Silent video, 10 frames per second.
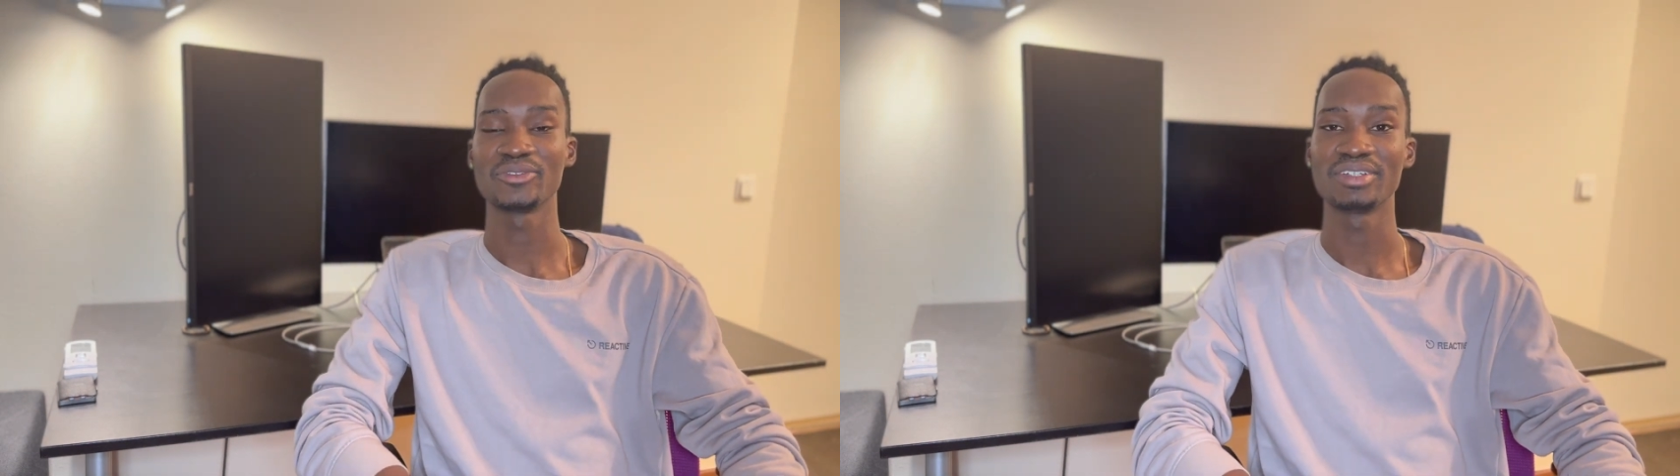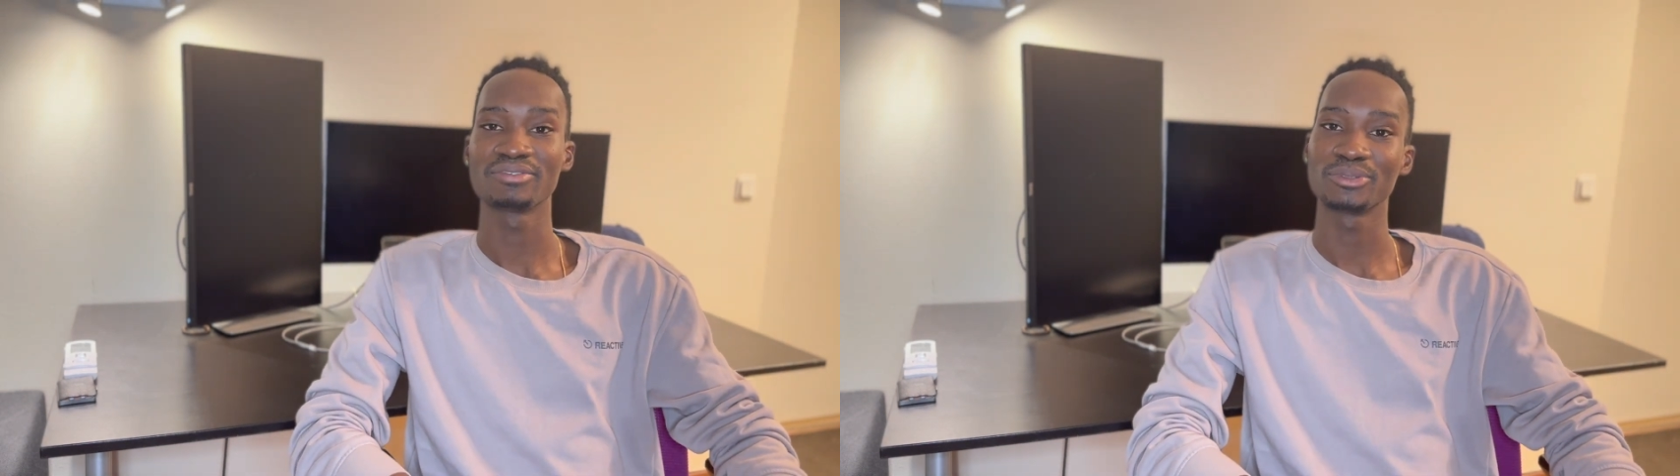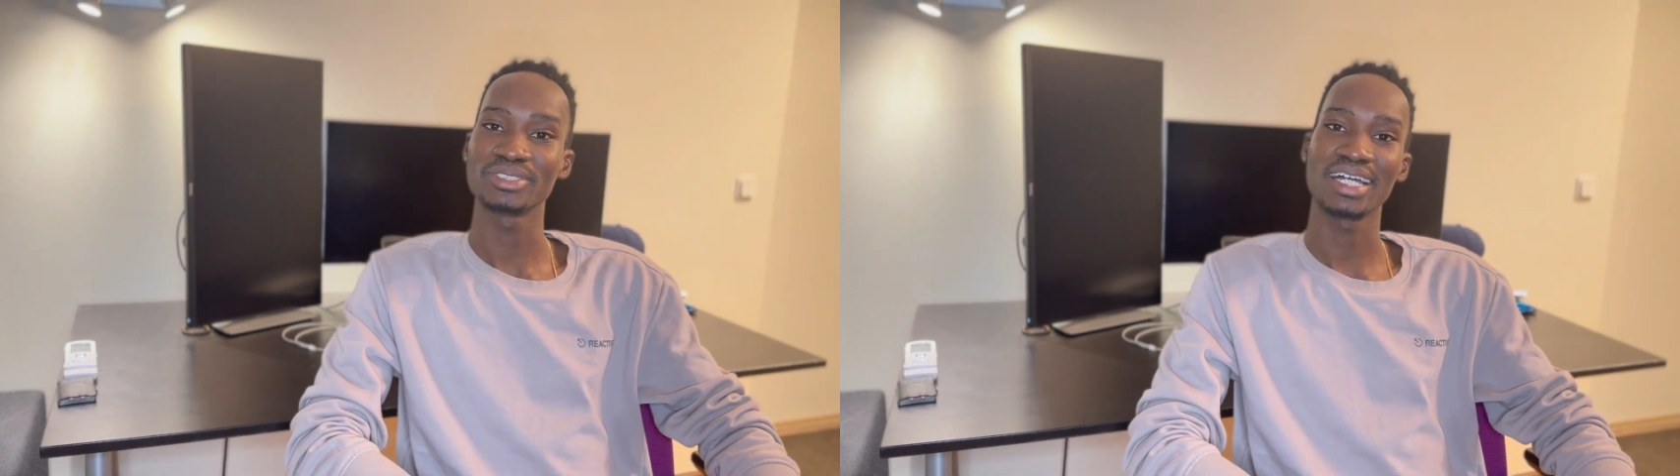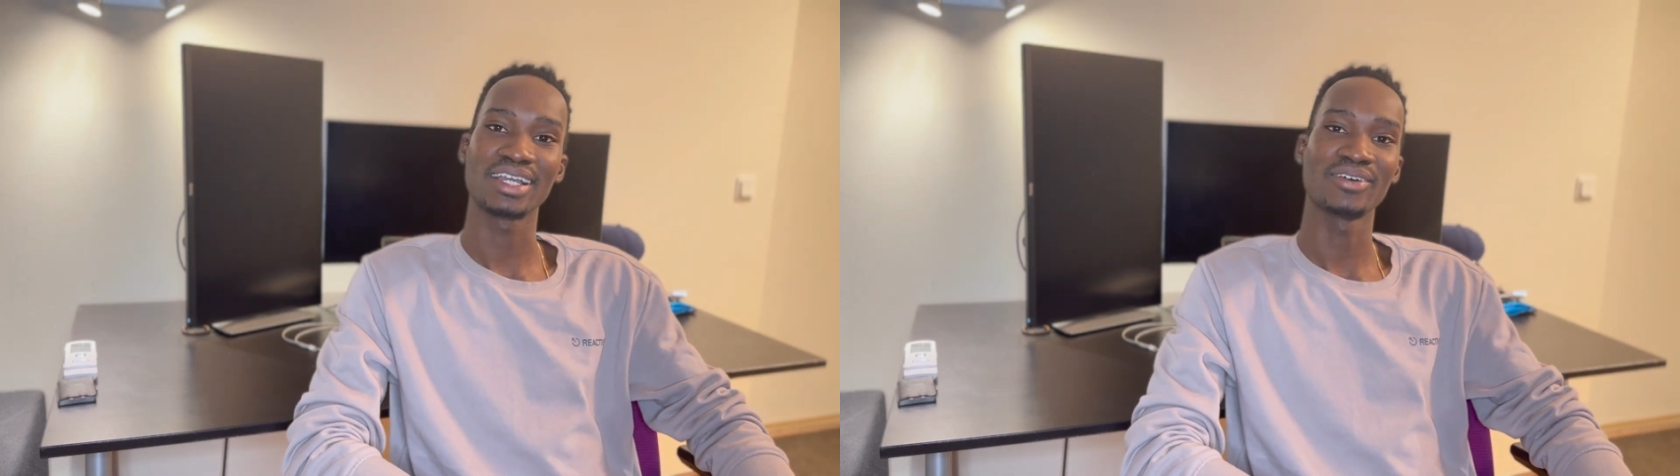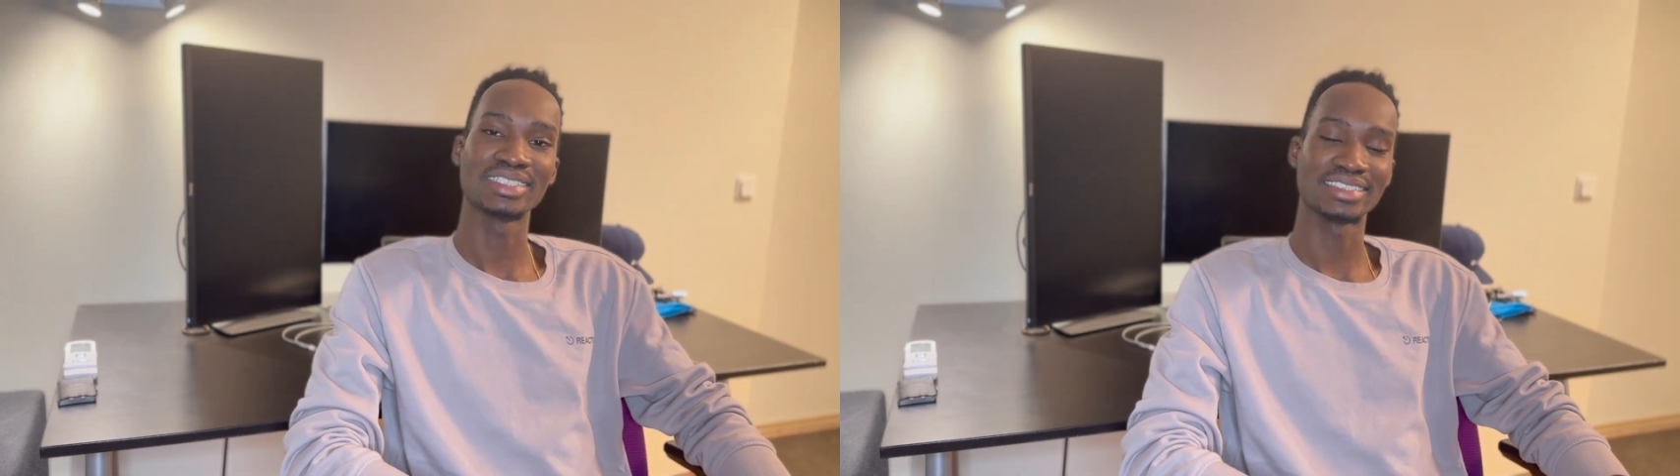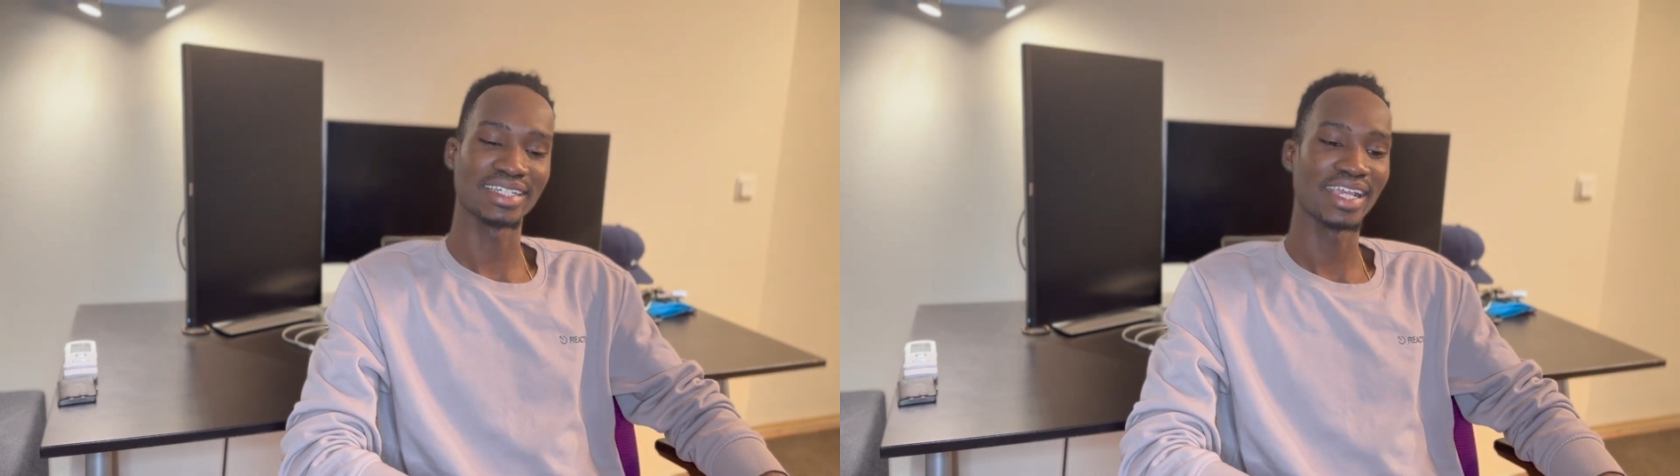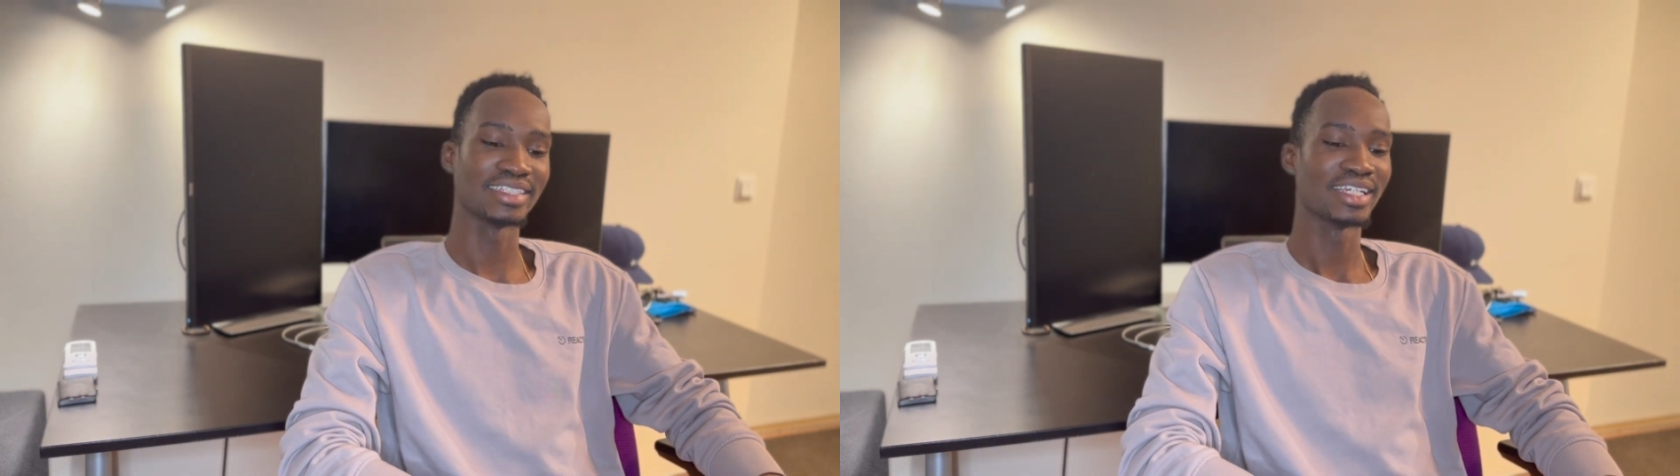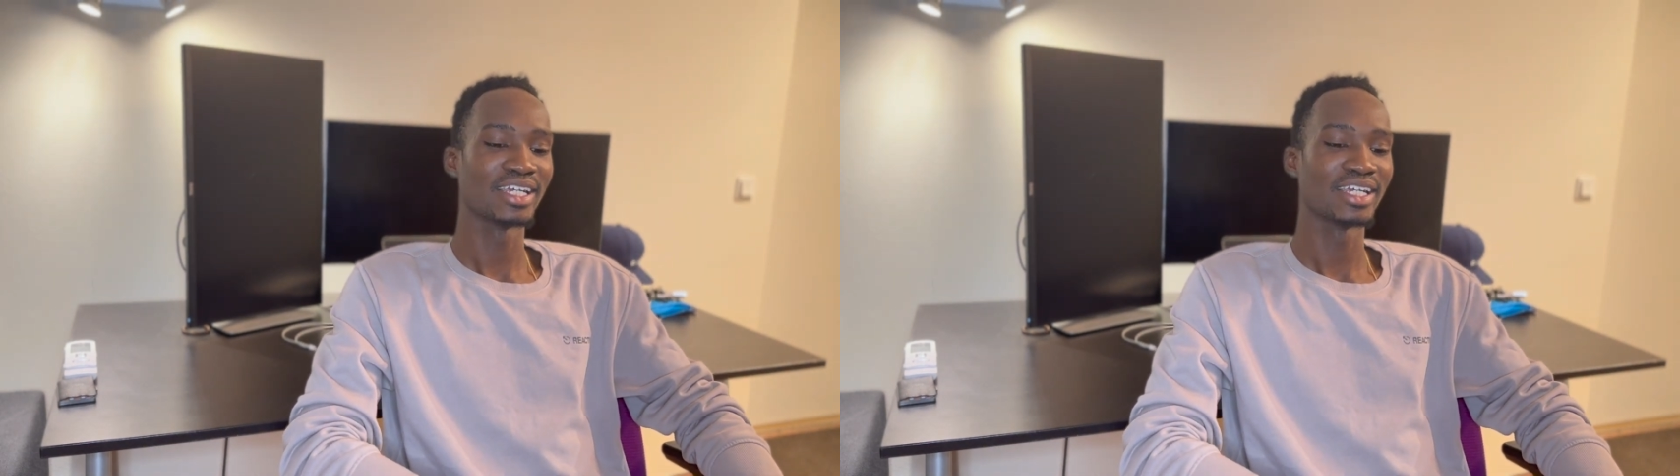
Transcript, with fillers: doing full stack once again.